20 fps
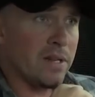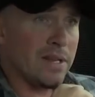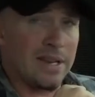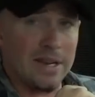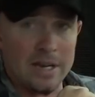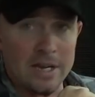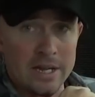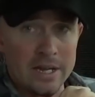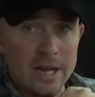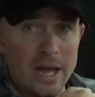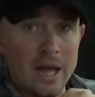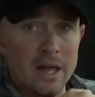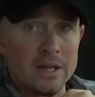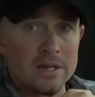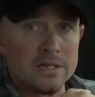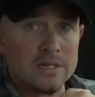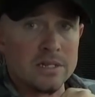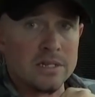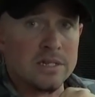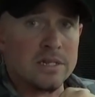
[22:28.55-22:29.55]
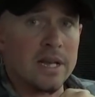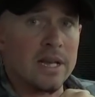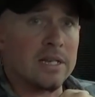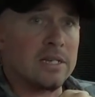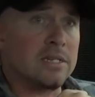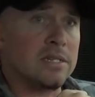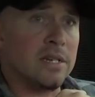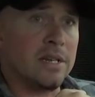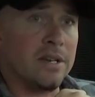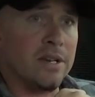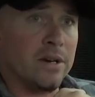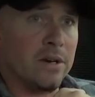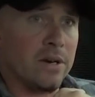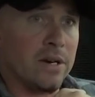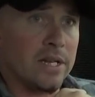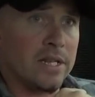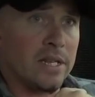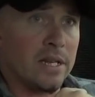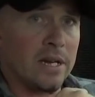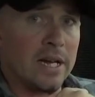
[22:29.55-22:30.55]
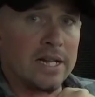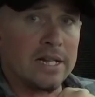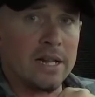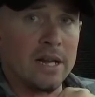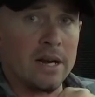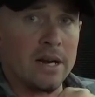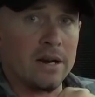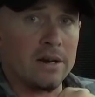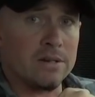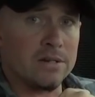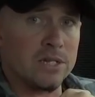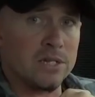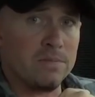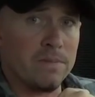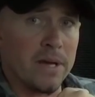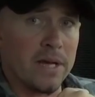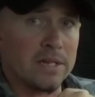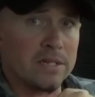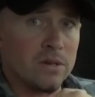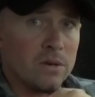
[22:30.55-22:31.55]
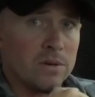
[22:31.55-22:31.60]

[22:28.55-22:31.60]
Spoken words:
than any galaxy-sized city or anything like that out in space.